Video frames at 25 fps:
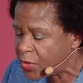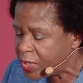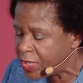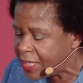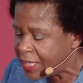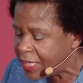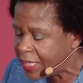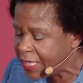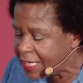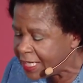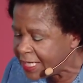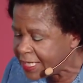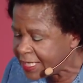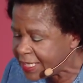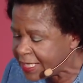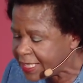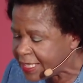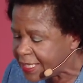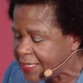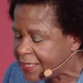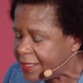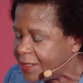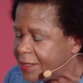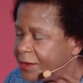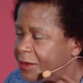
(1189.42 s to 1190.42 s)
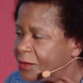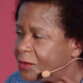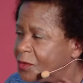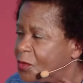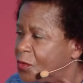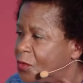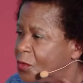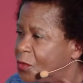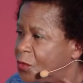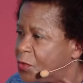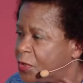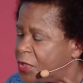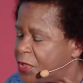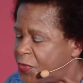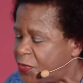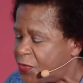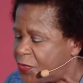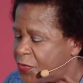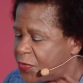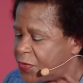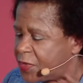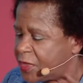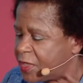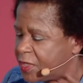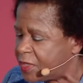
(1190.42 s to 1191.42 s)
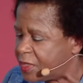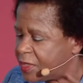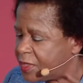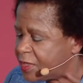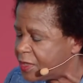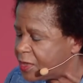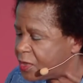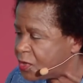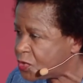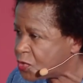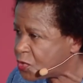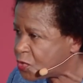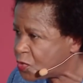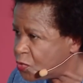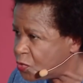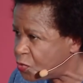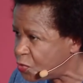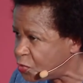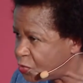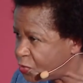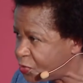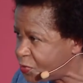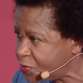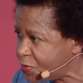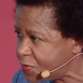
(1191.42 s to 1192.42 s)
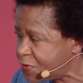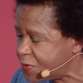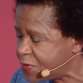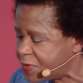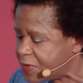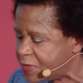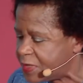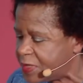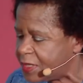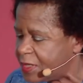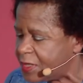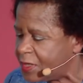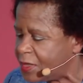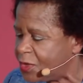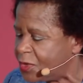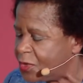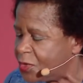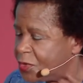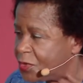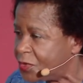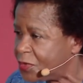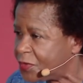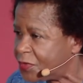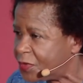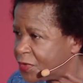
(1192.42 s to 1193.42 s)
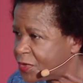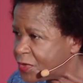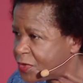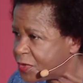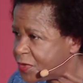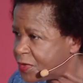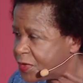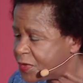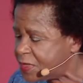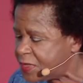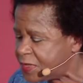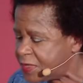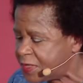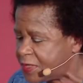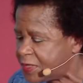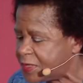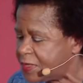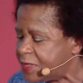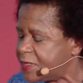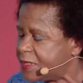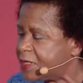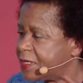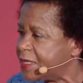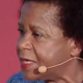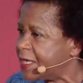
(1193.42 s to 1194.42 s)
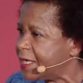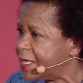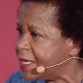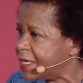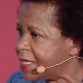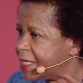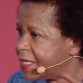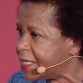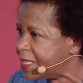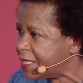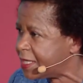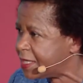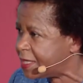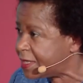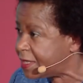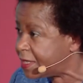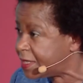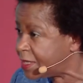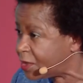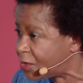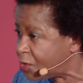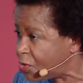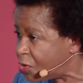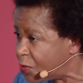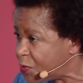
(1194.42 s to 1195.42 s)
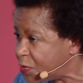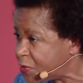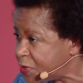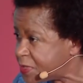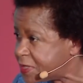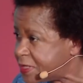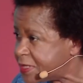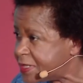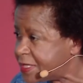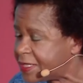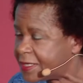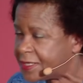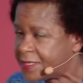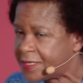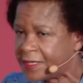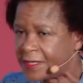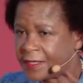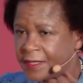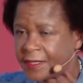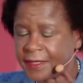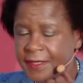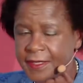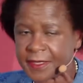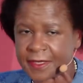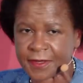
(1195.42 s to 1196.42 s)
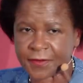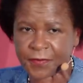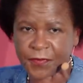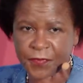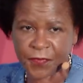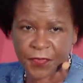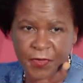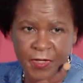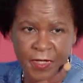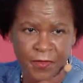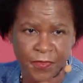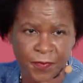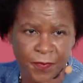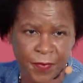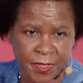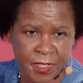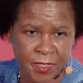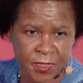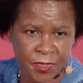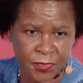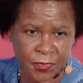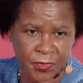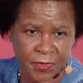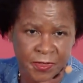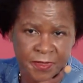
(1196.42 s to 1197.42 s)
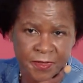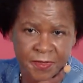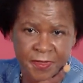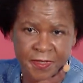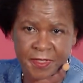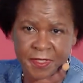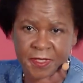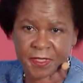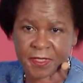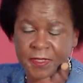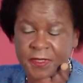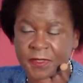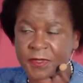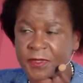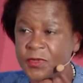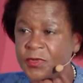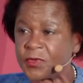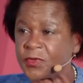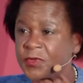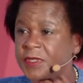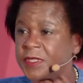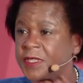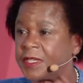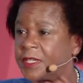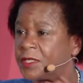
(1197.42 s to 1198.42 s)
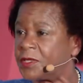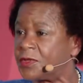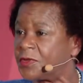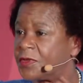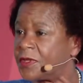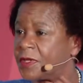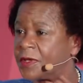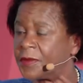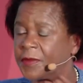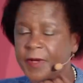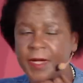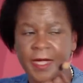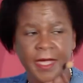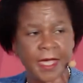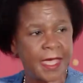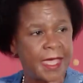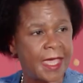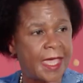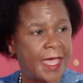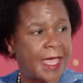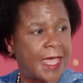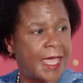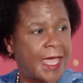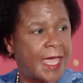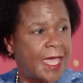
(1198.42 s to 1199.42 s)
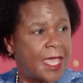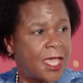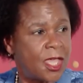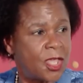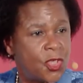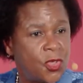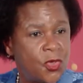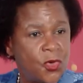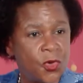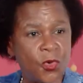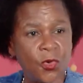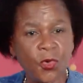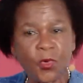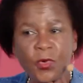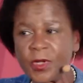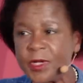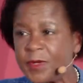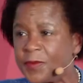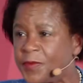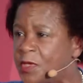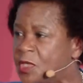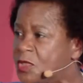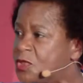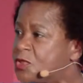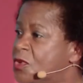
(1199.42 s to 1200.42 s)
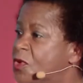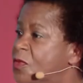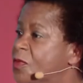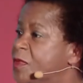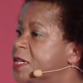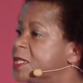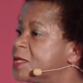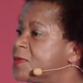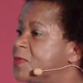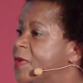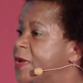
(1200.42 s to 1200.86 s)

linking with schools, universities, the corporate sector, faith-based organizations, to say to them, you will be so much